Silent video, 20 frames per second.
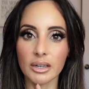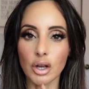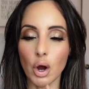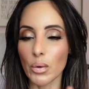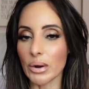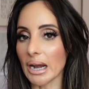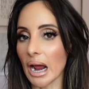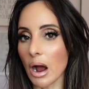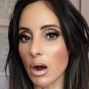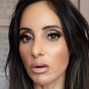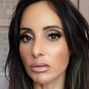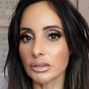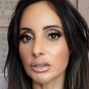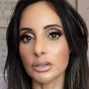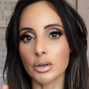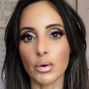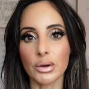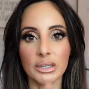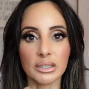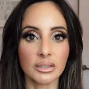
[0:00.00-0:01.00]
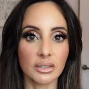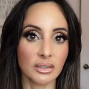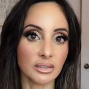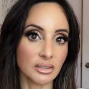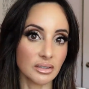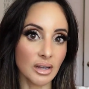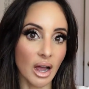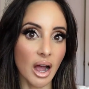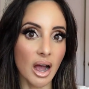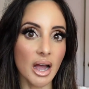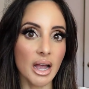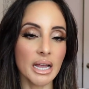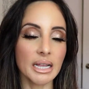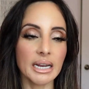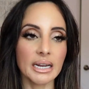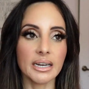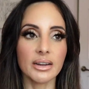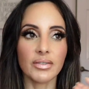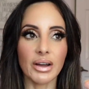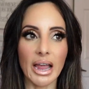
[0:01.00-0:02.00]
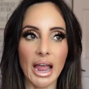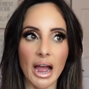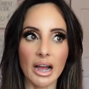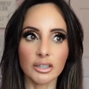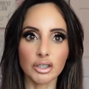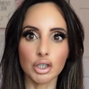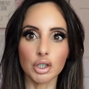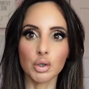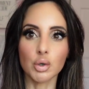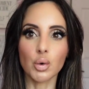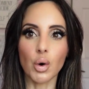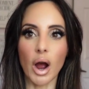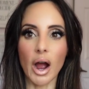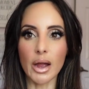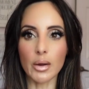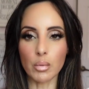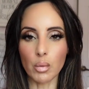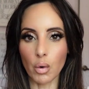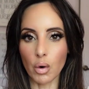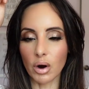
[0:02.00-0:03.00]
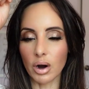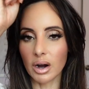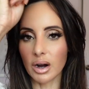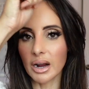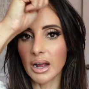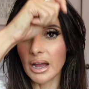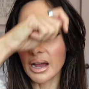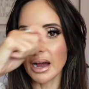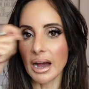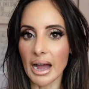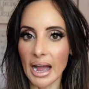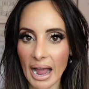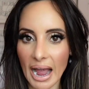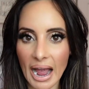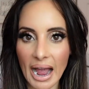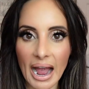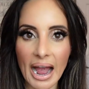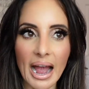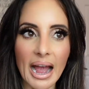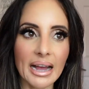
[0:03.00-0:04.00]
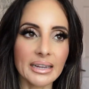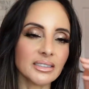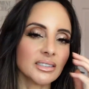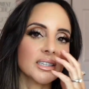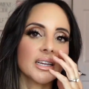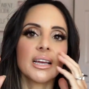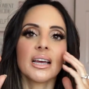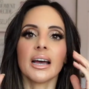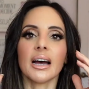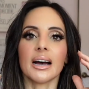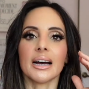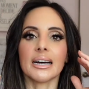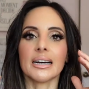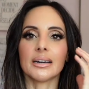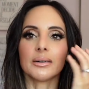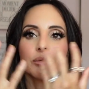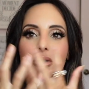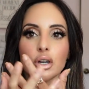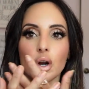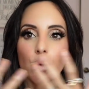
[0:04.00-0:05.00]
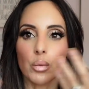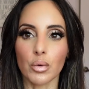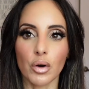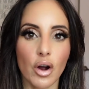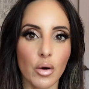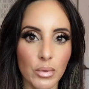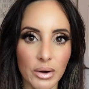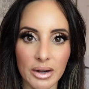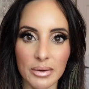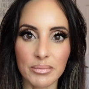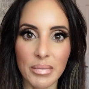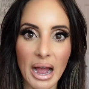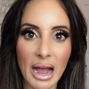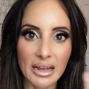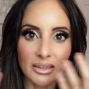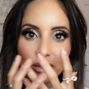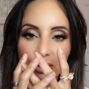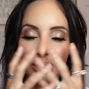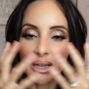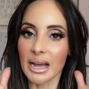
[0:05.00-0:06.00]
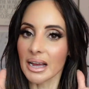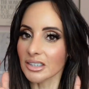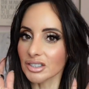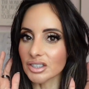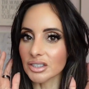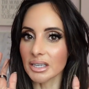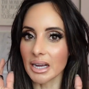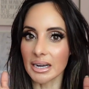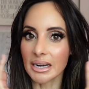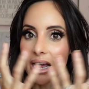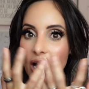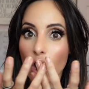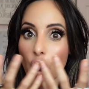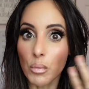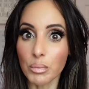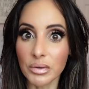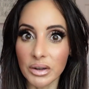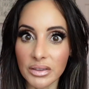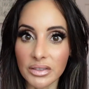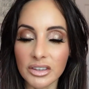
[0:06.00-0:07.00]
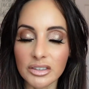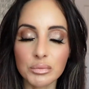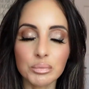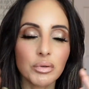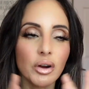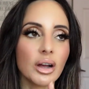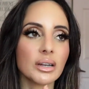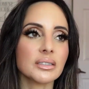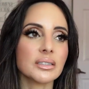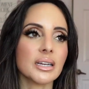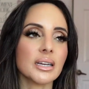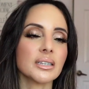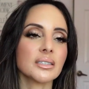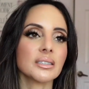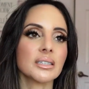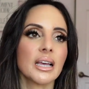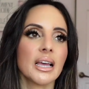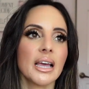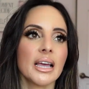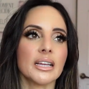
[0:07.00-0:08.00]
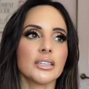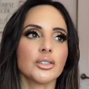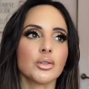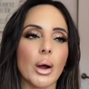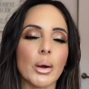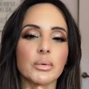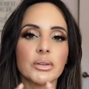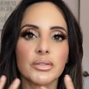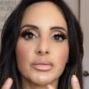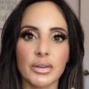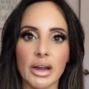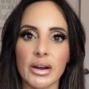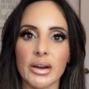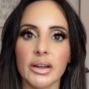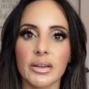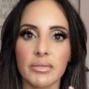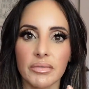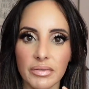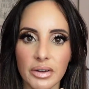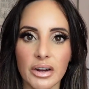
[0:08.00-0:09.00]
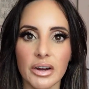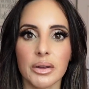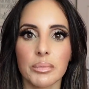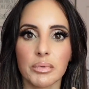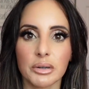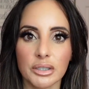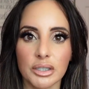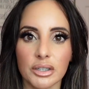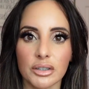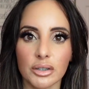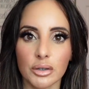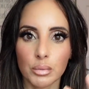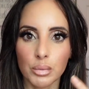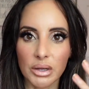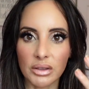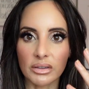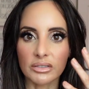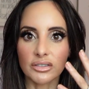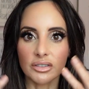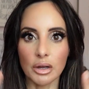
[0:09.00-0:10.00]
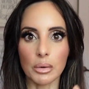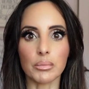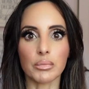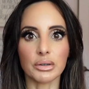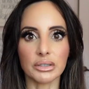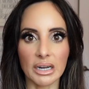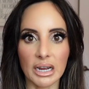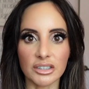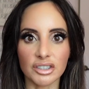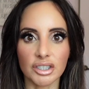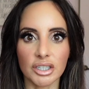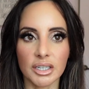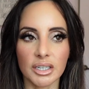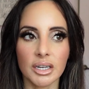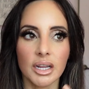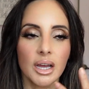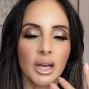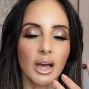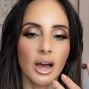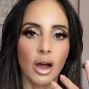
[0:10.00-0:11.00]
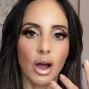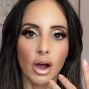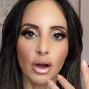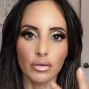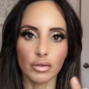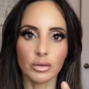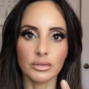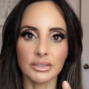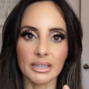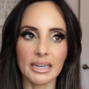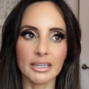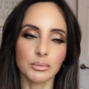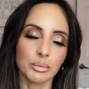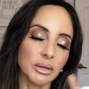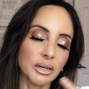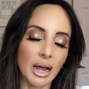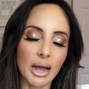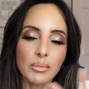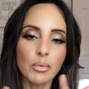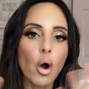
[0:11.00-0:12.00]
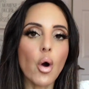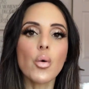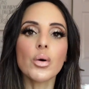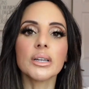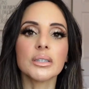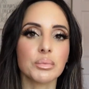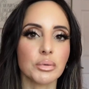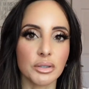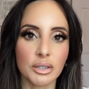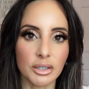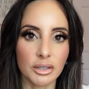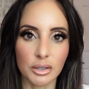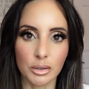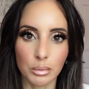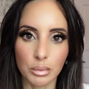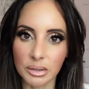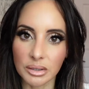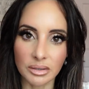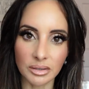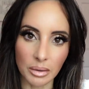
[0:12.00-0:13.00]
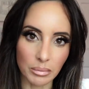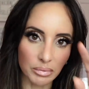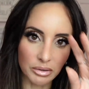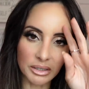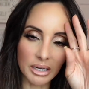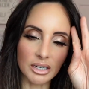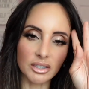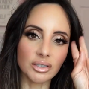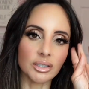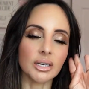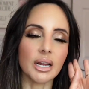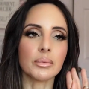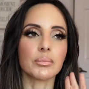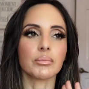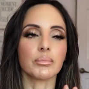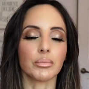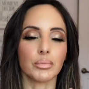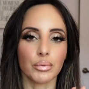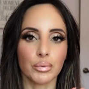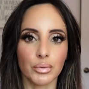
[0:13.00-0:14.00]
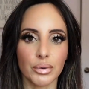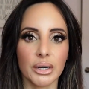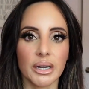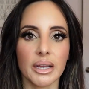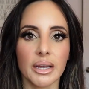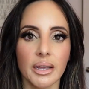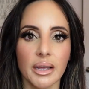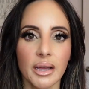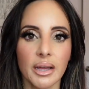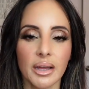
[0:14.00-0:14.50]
going into the sun, and if I had to, I wore a hat. We're all wearing masks, so that actually kind of helped in this process. And so I was very, very particular with sun protection on those days, but I'm always particular with sun protection. I'm pretty